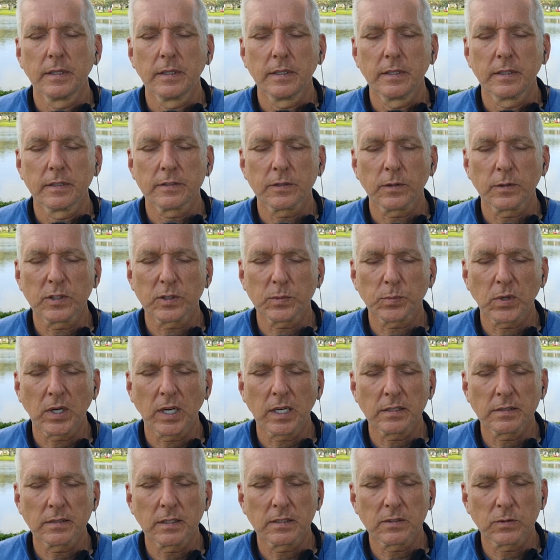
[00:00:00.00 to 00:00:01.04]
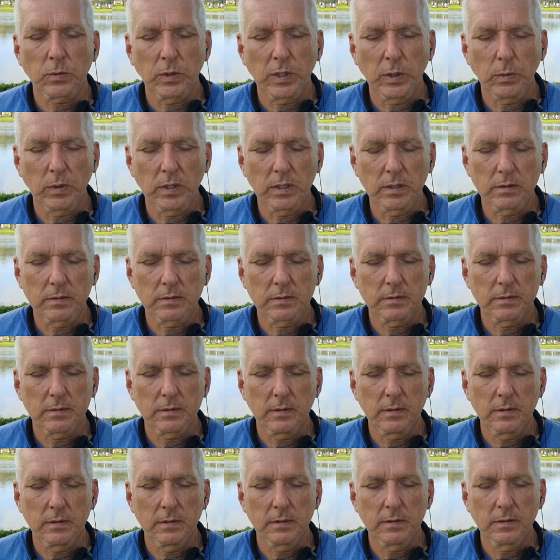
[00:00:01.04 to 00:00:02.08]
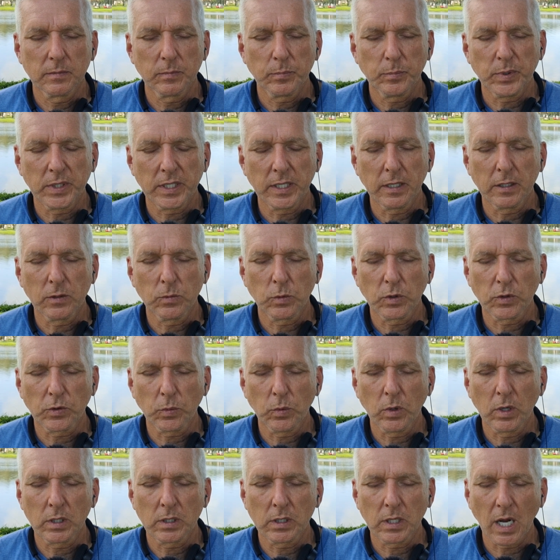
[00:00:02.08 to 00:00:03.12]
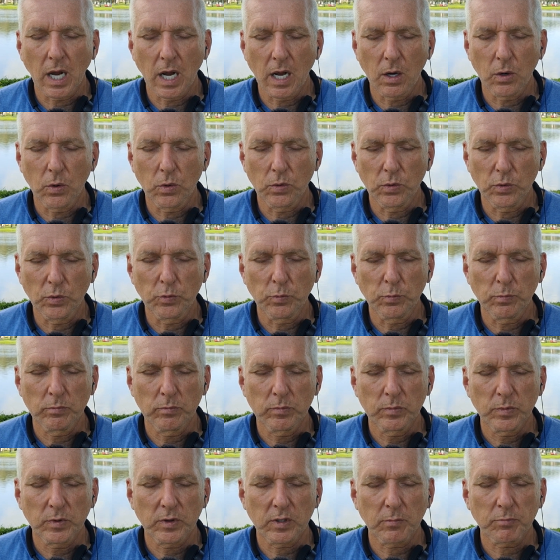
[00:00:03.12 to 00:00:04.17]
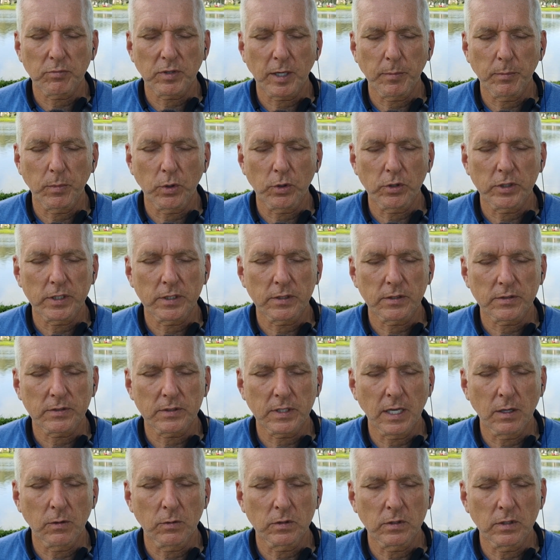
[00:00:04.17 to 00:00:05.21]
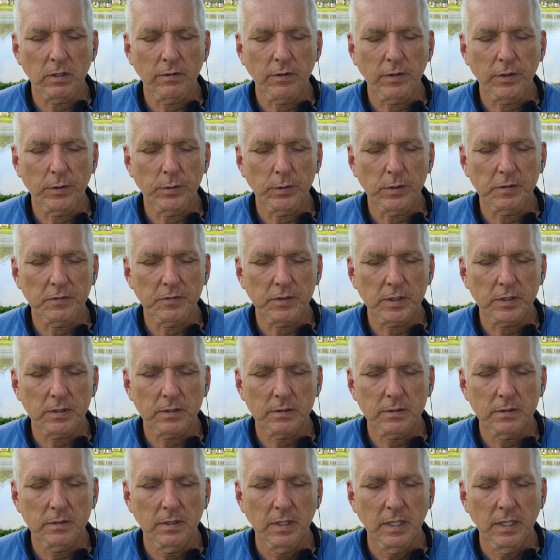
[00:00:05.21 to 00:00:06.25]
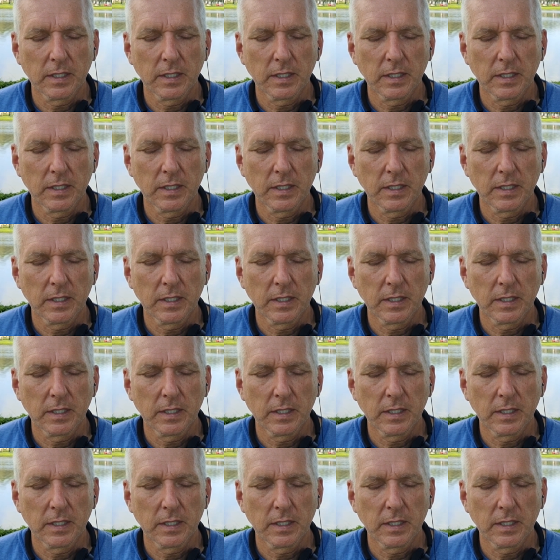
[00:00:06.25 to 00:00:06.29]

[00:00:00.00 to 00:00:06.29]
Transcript: So this process, we will begin with one Aum, the primordial sound of the universe.